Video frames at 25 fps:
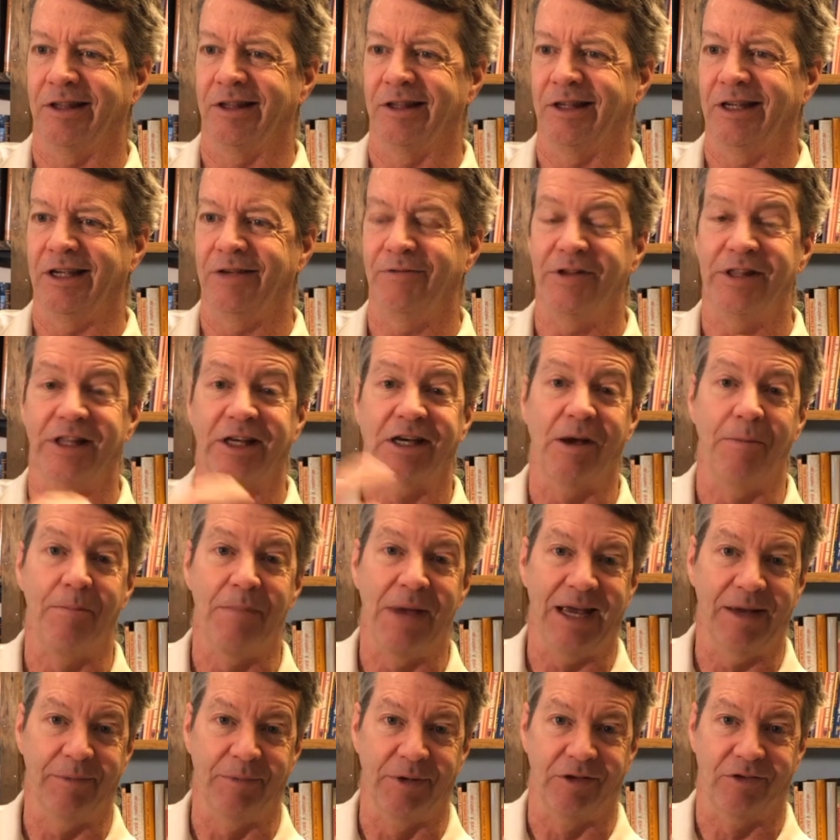even the
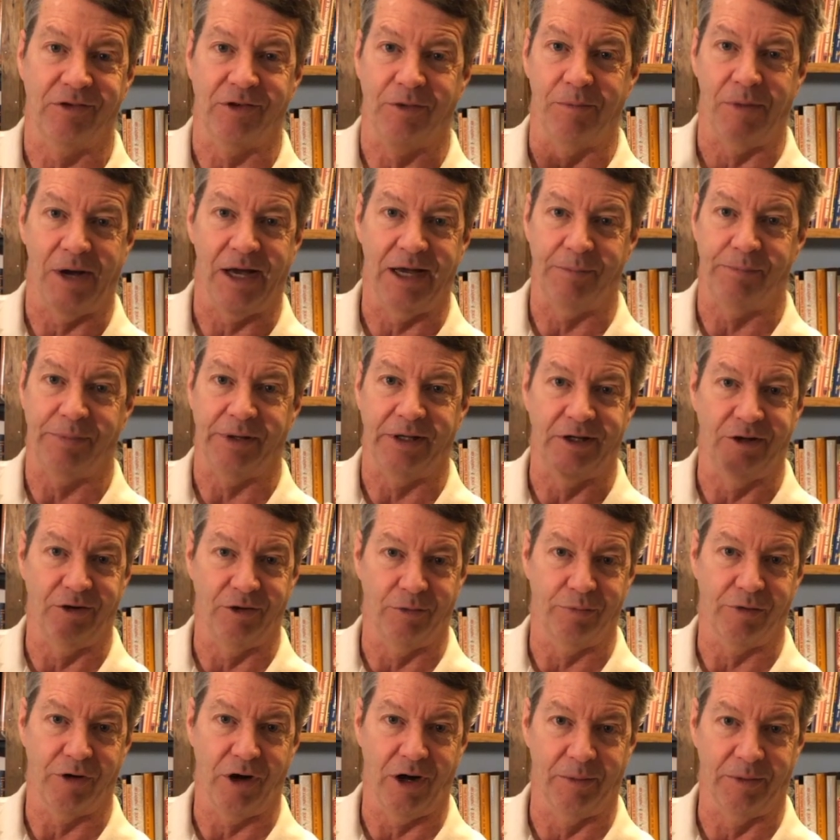commandments, in my opinion, are
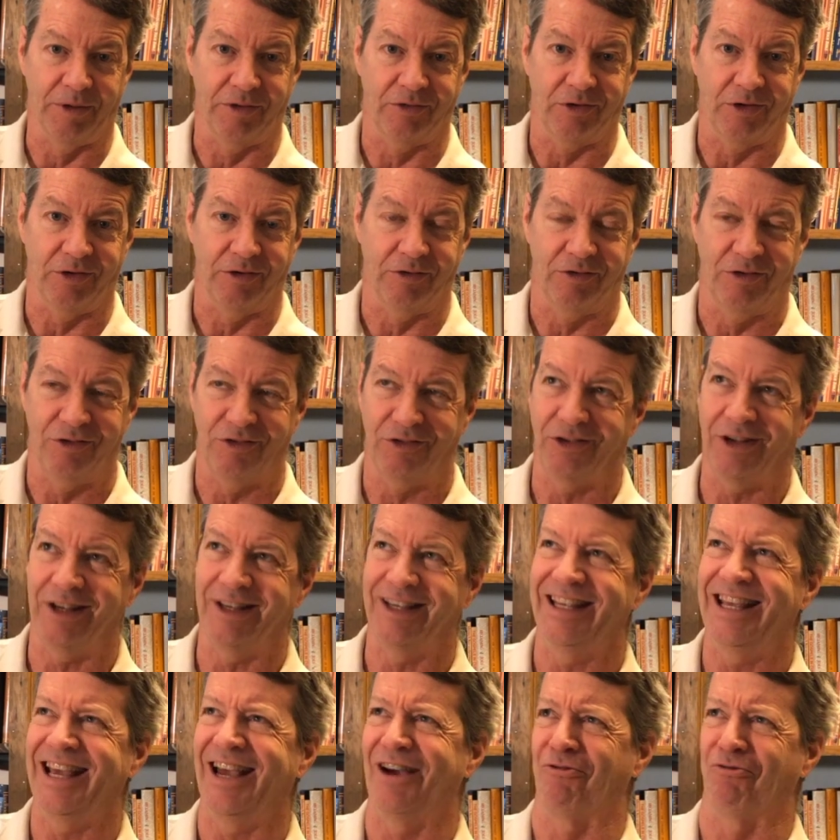promises. You say,
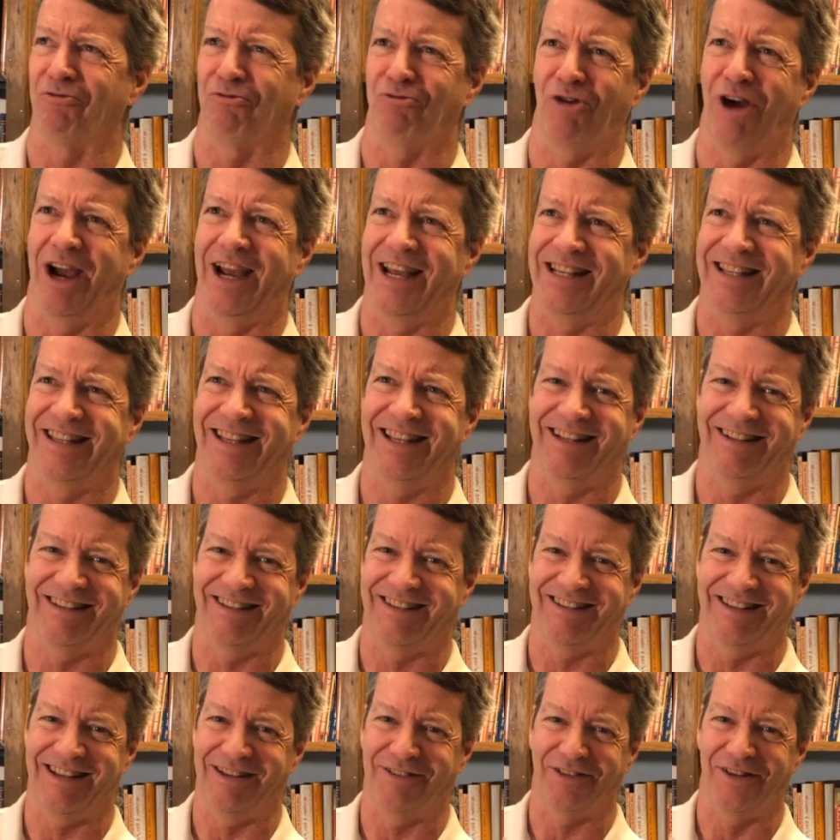"Yeah, right. That,
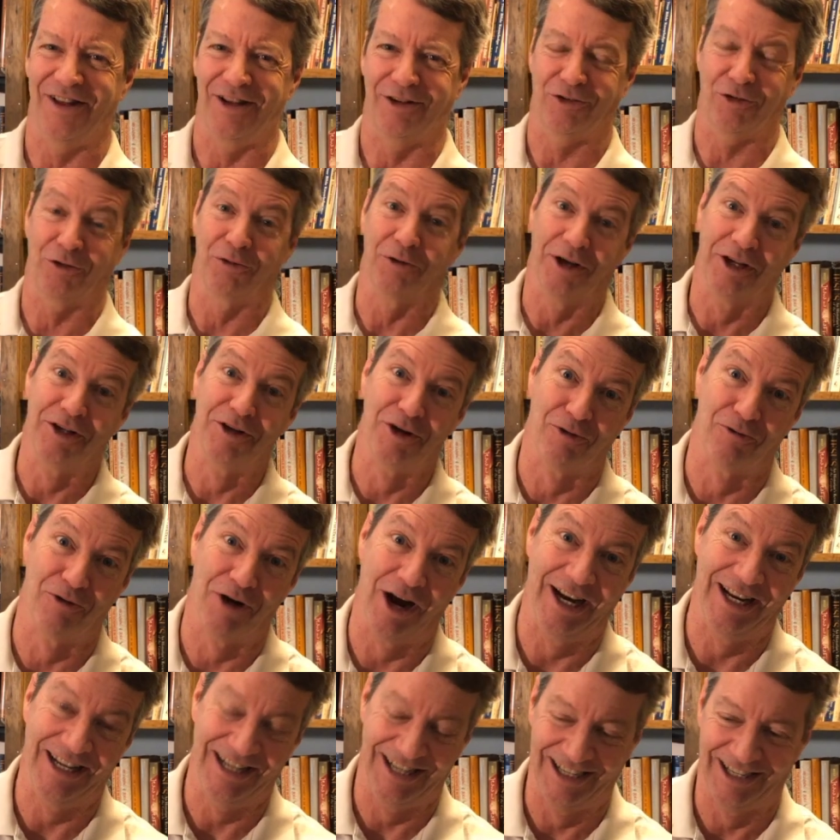that's not true," and you're
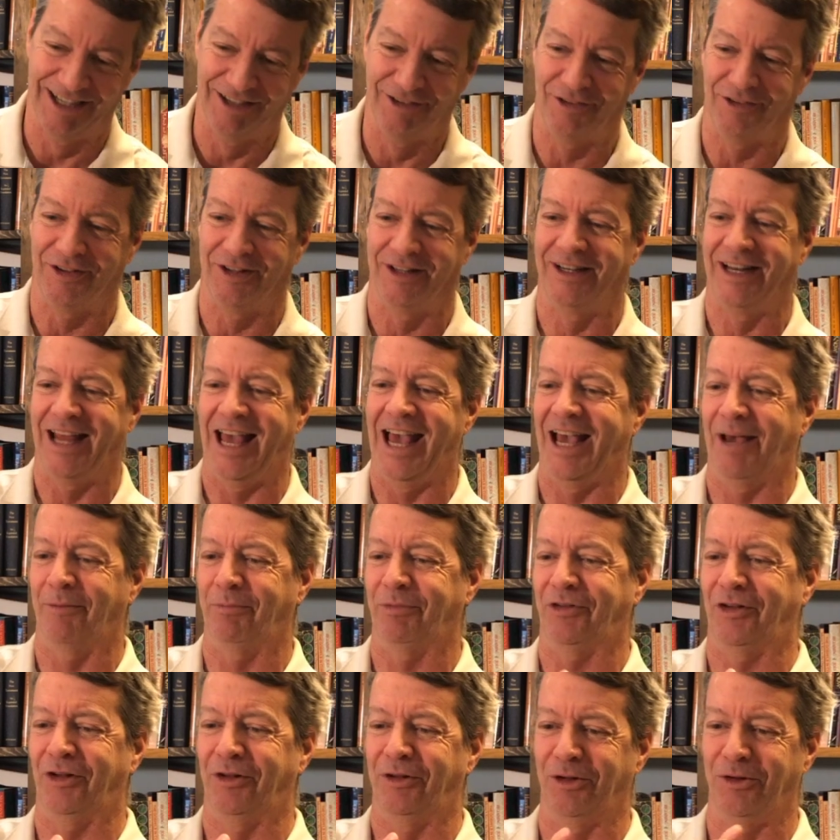right. It isn't
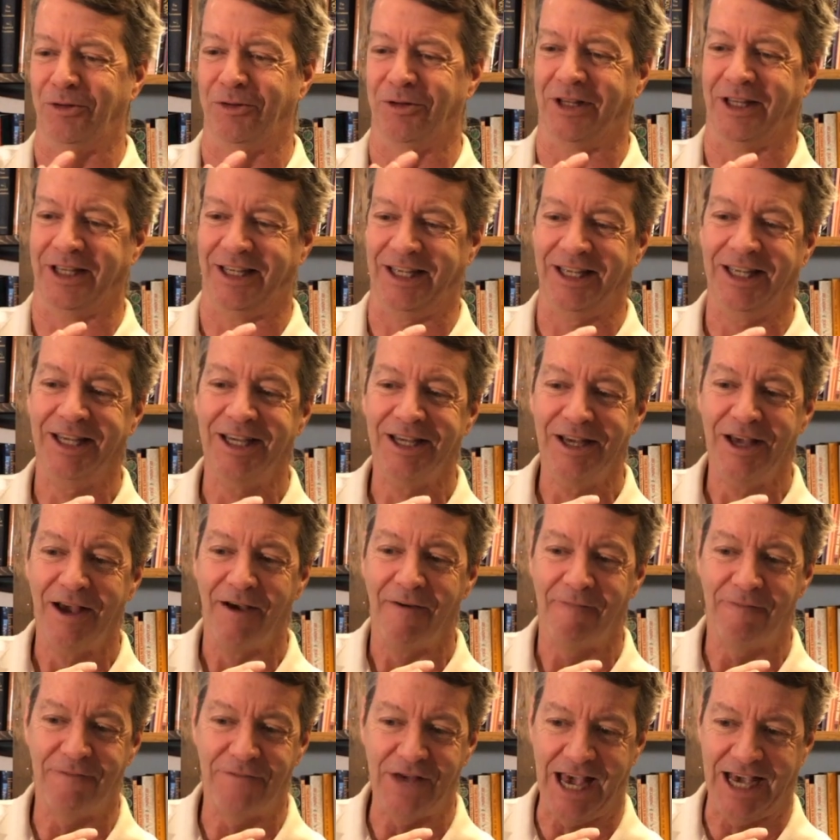absolutely
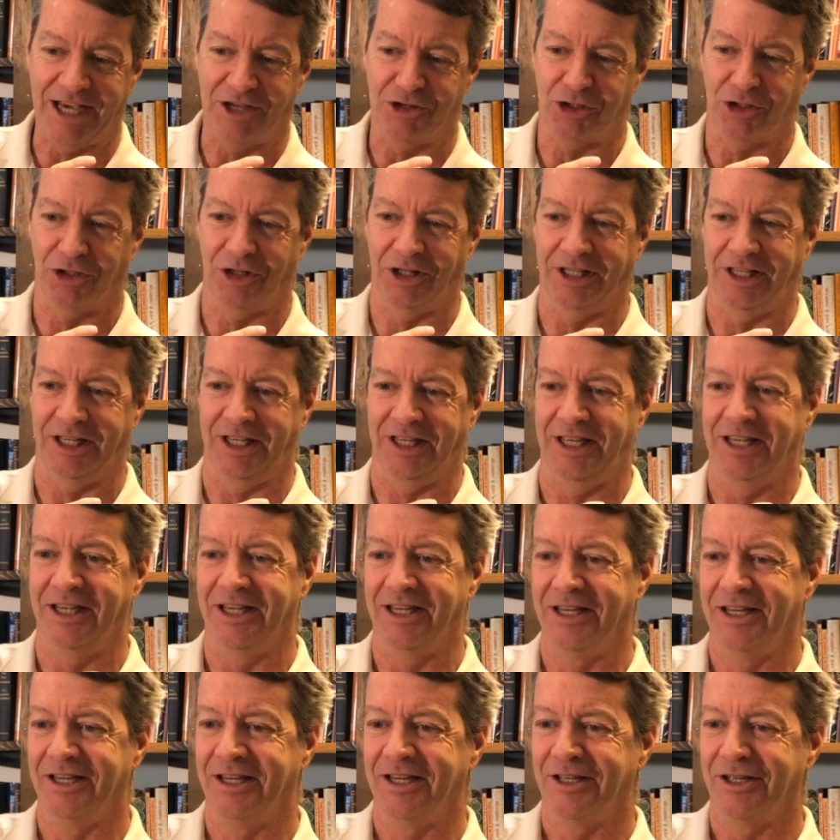factually,
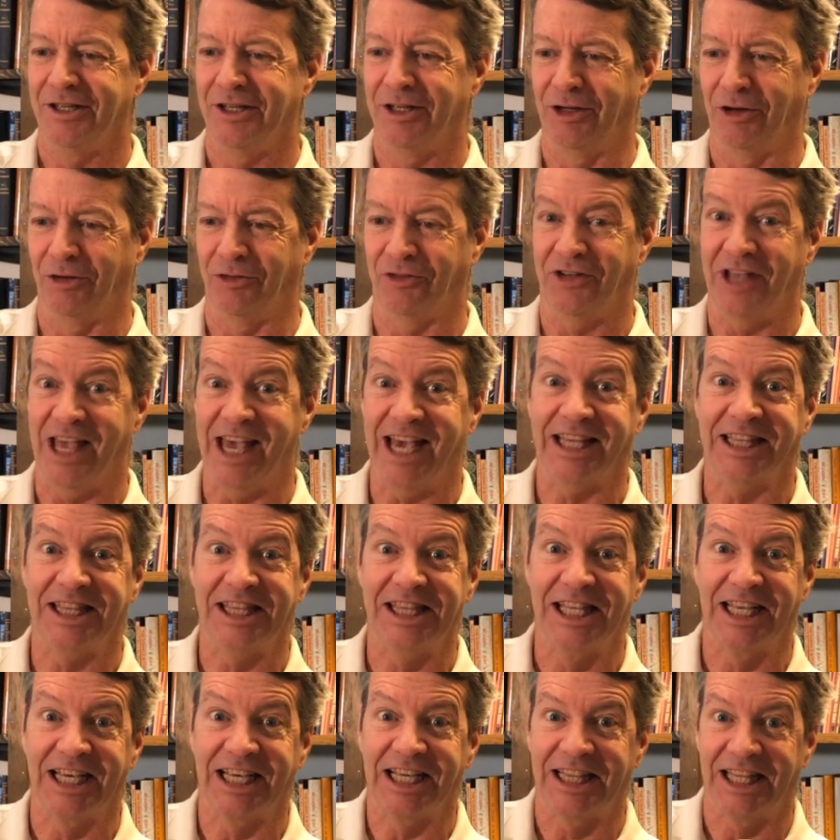you know,
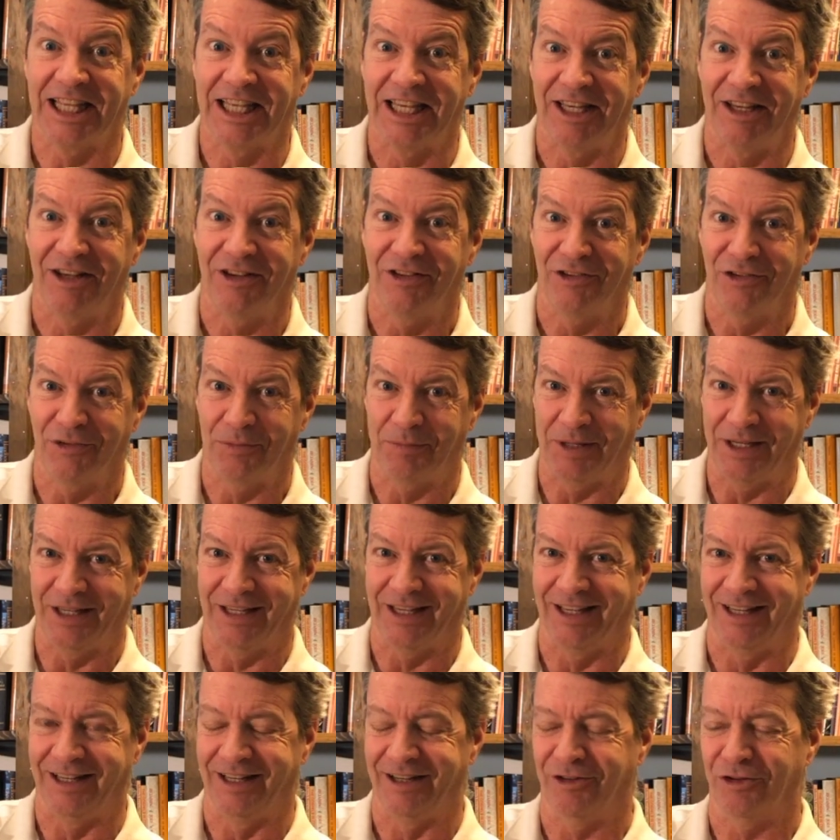technically
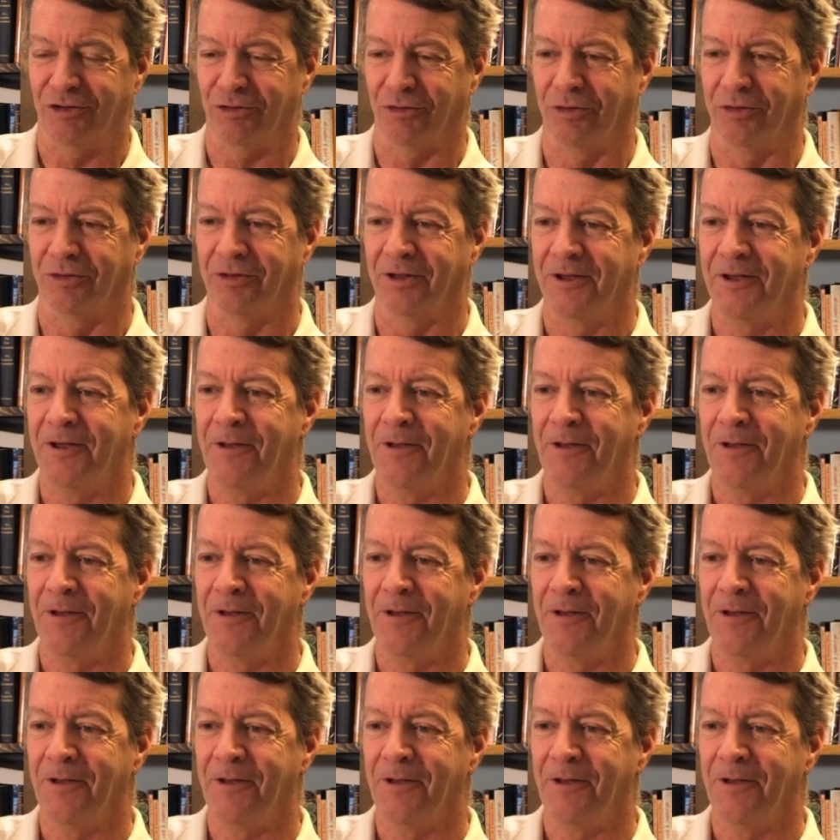speaking, truth.